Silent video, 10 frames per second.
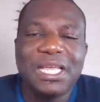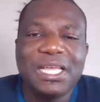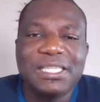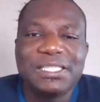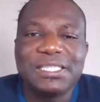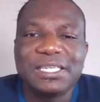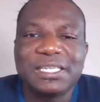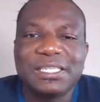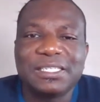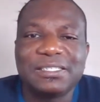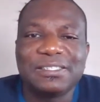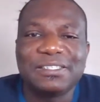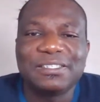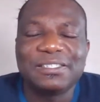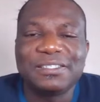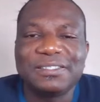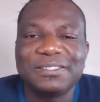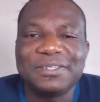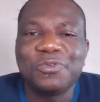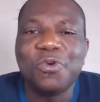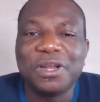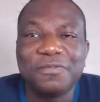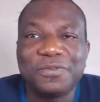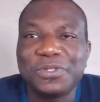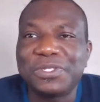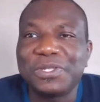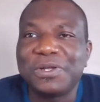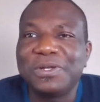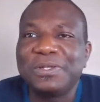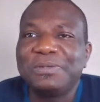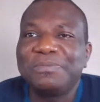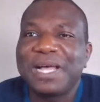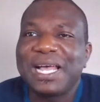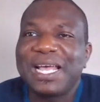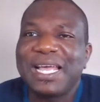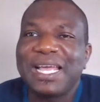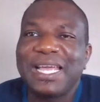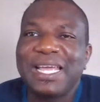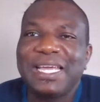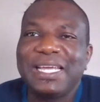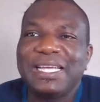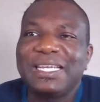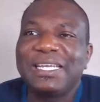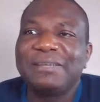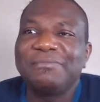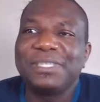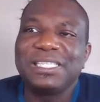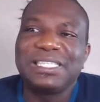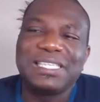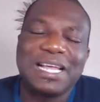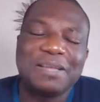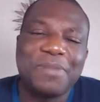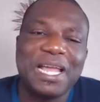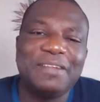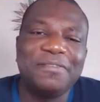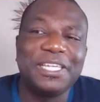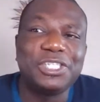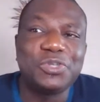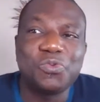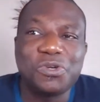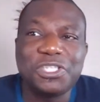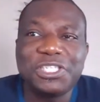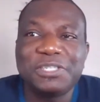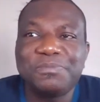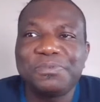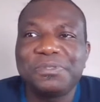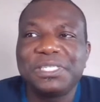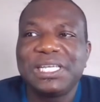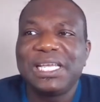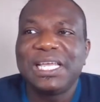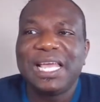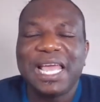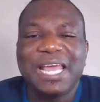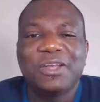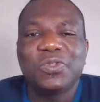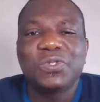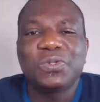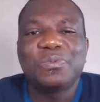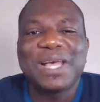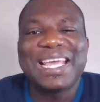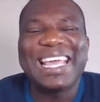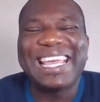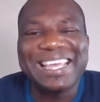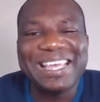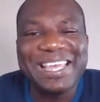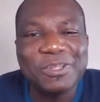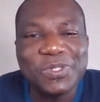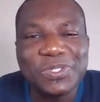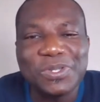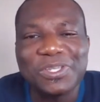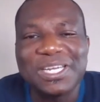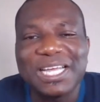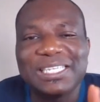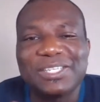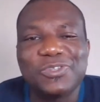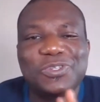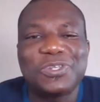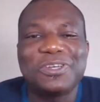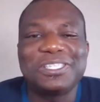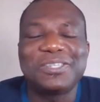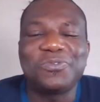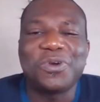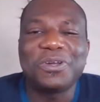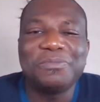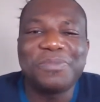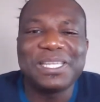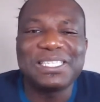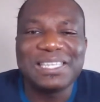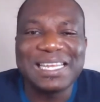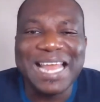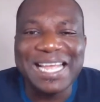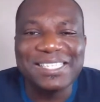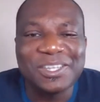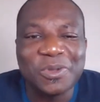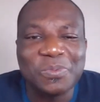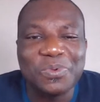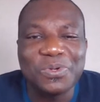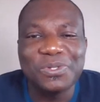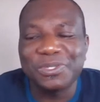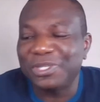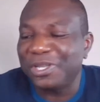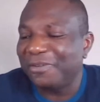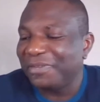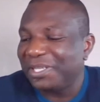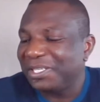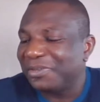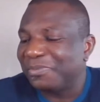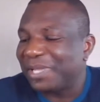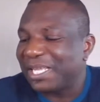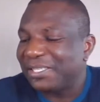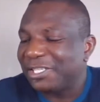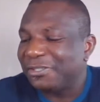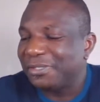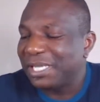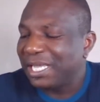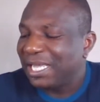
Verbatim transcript: it's uh, a wonderful song by um, it's sung by Elevation Worship and also by Hillsong, United, two songs in one, but nice combo. You'd love it. It'll bless you.